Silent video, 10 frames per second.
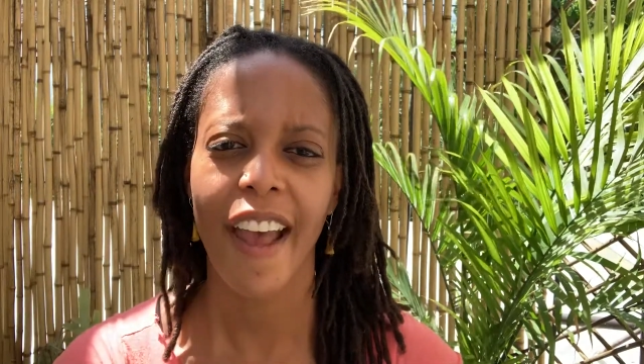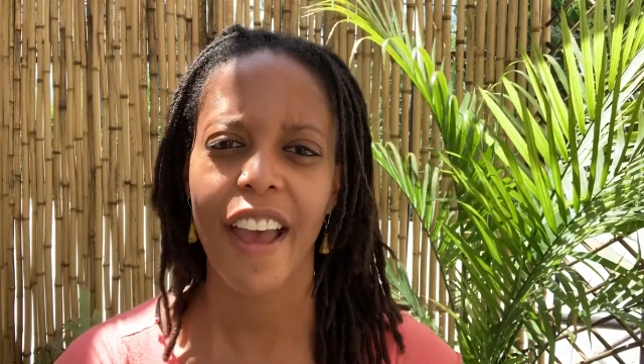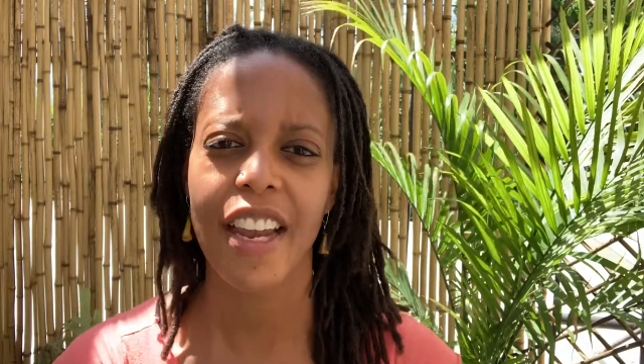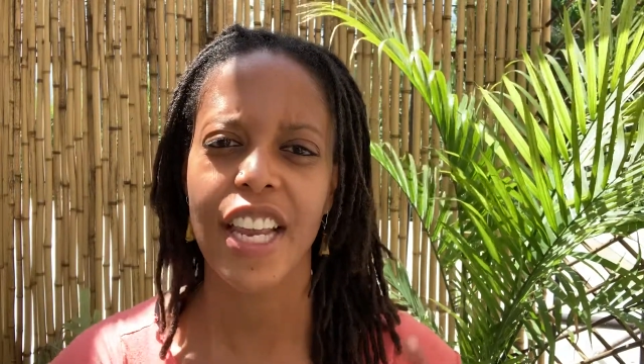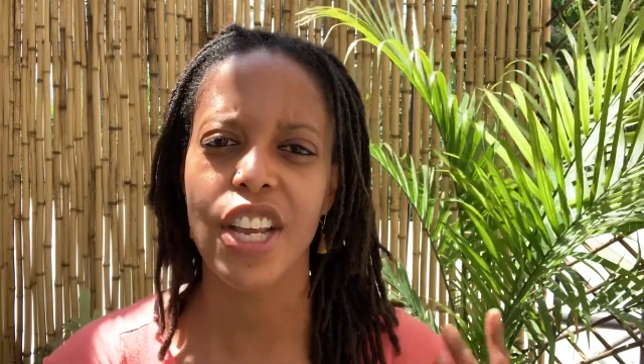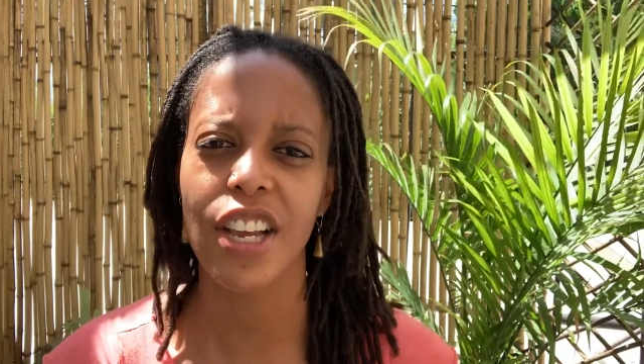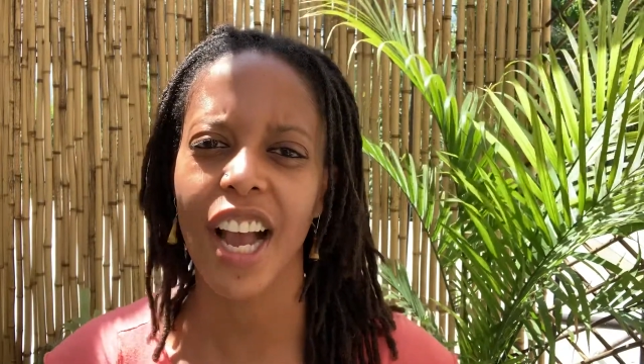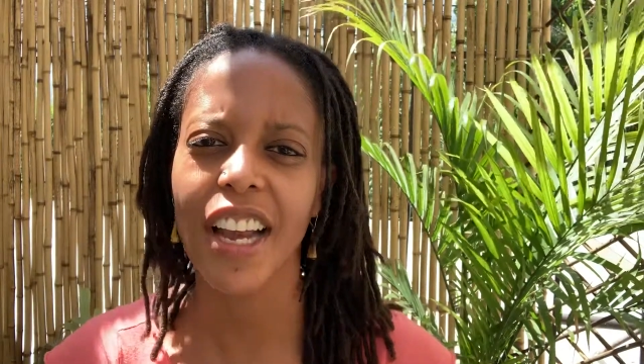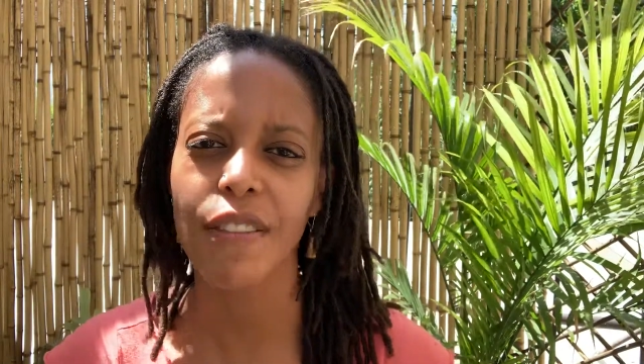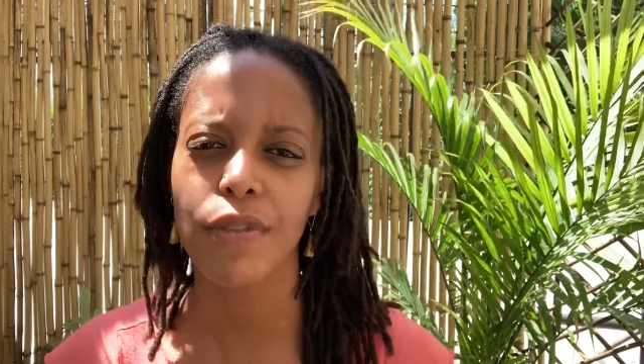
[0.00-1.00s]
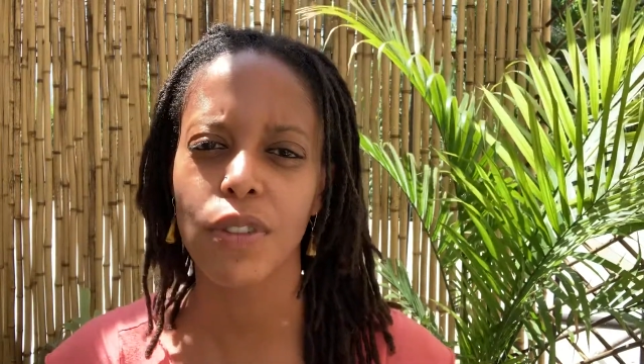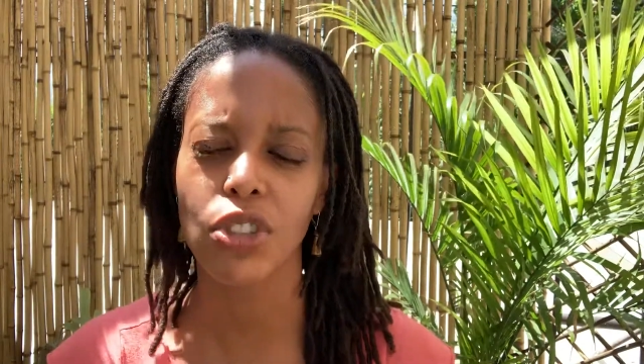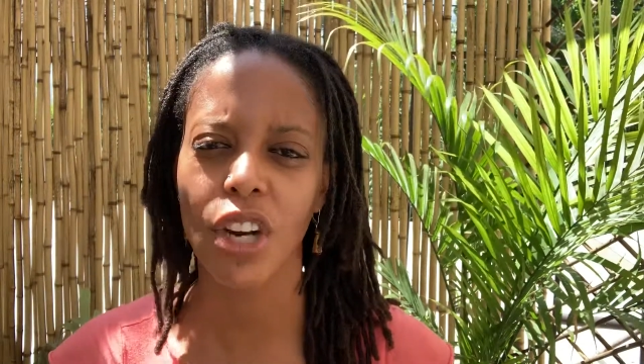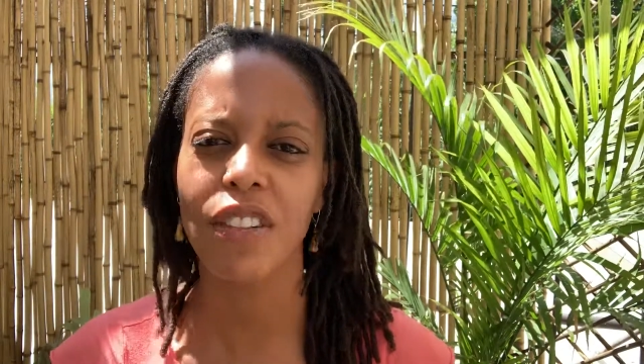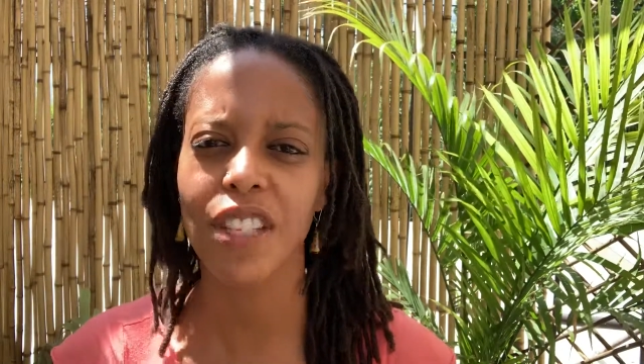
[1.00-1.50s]
And
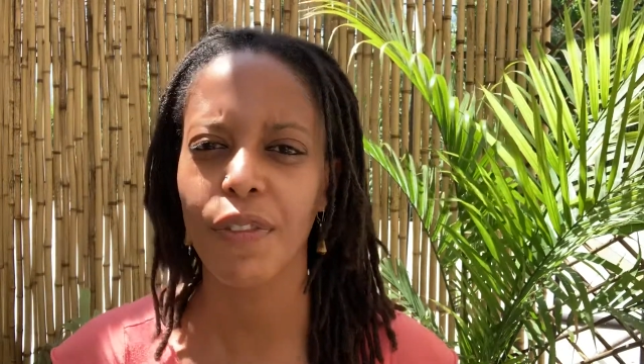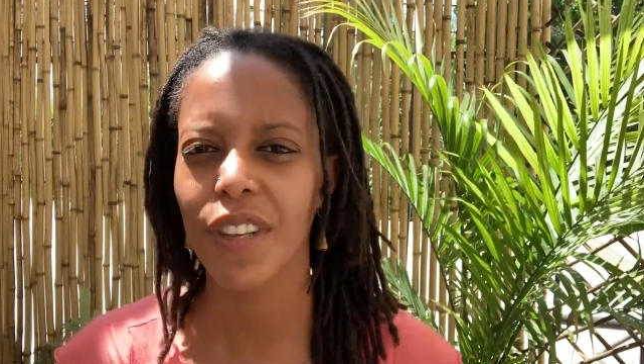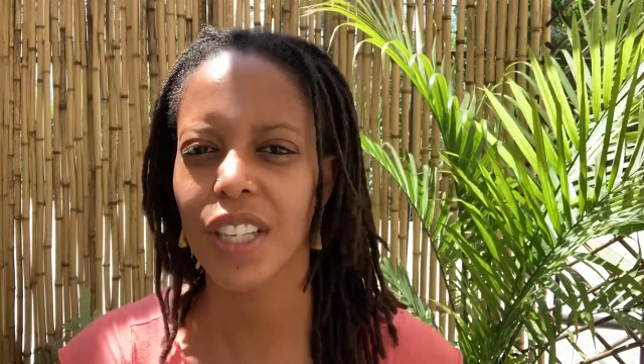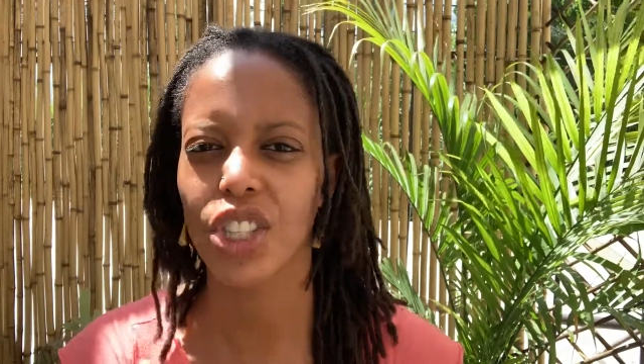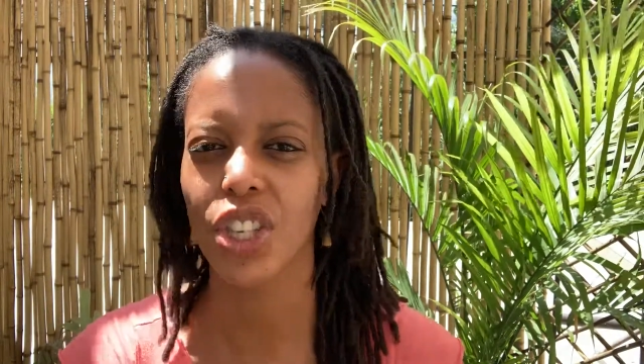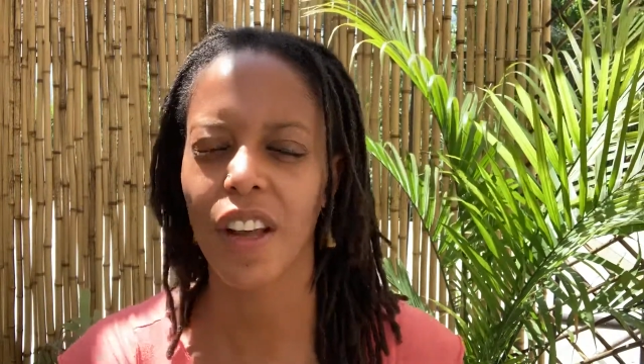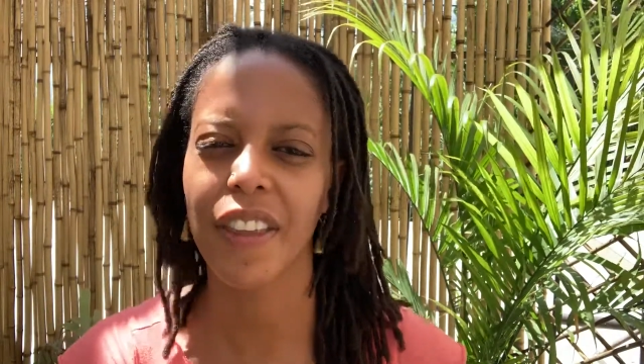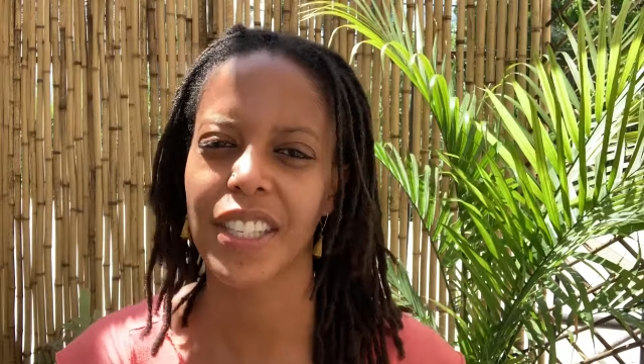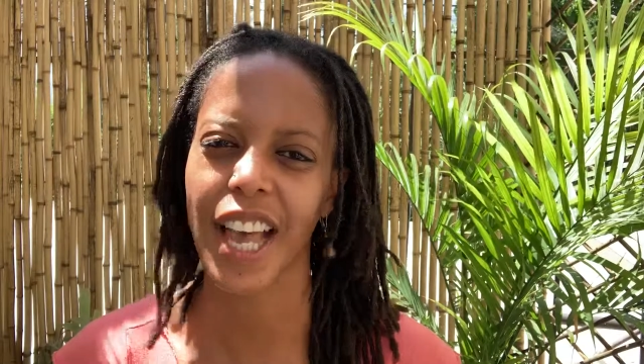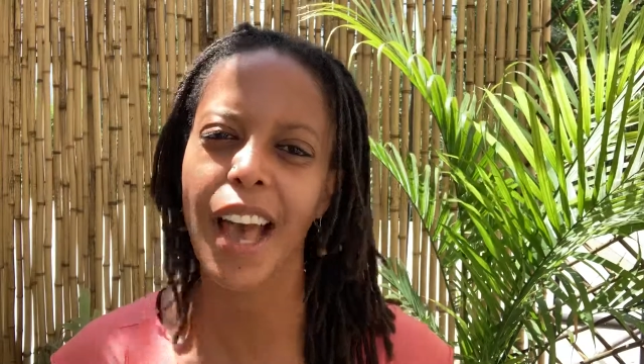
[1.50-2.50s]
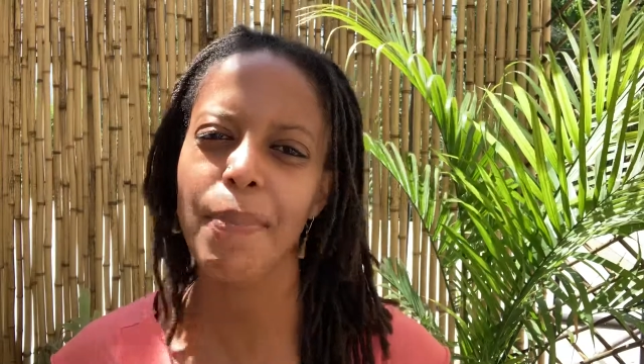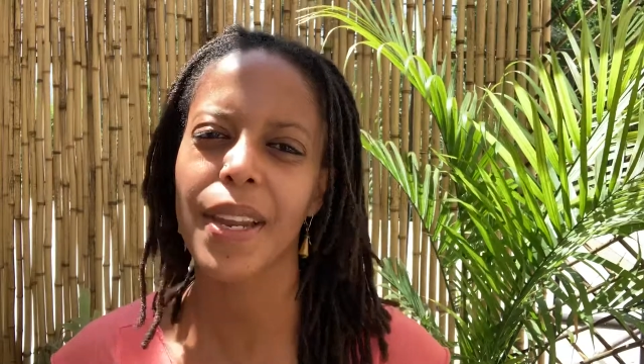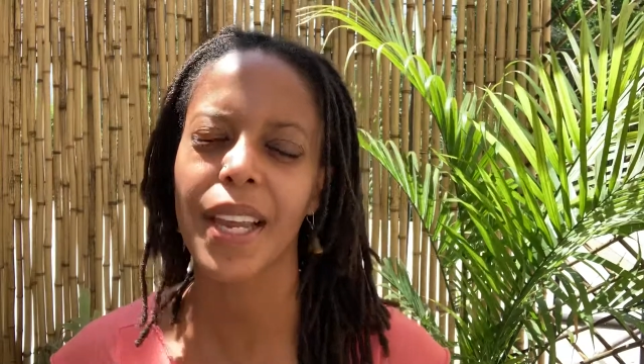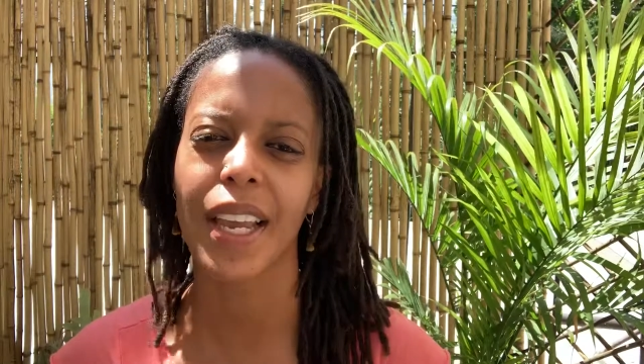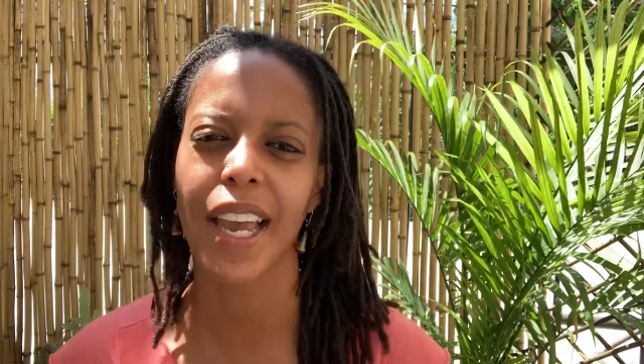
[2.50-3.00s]
Charles A. Figley saw this
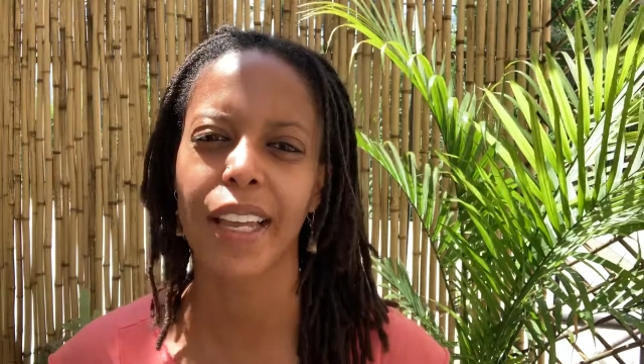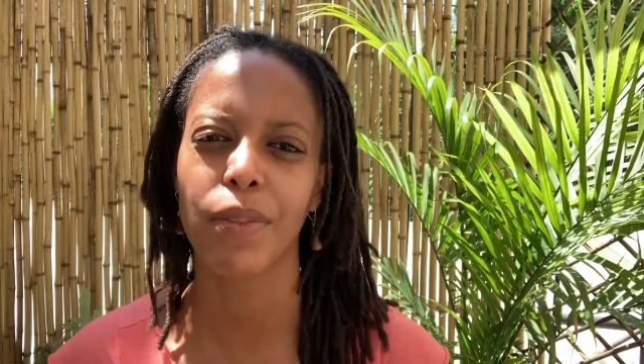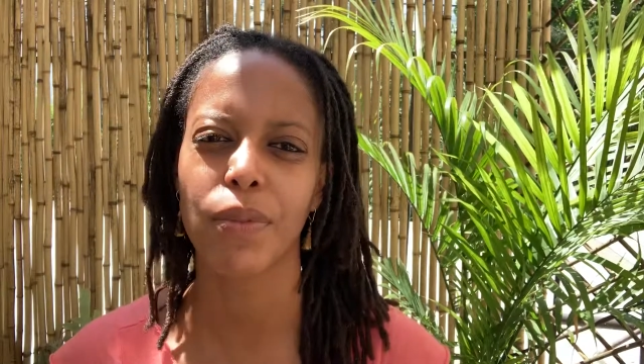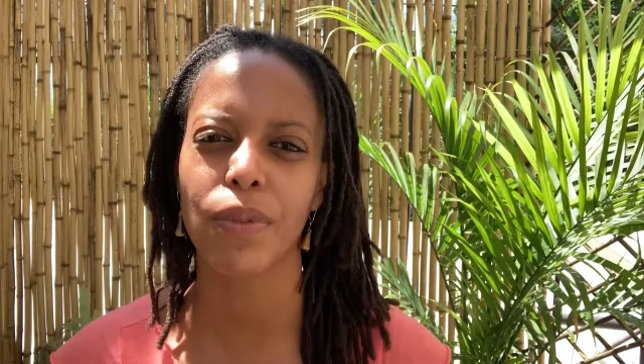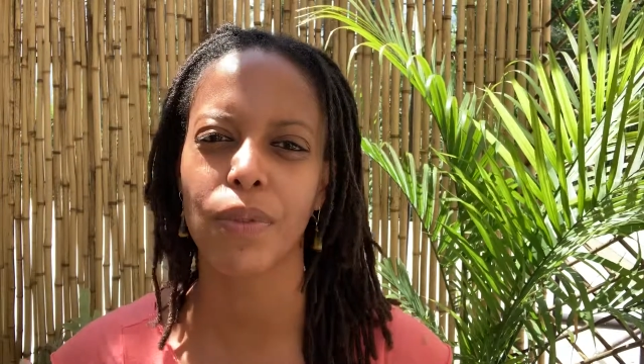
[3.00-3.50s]
happening and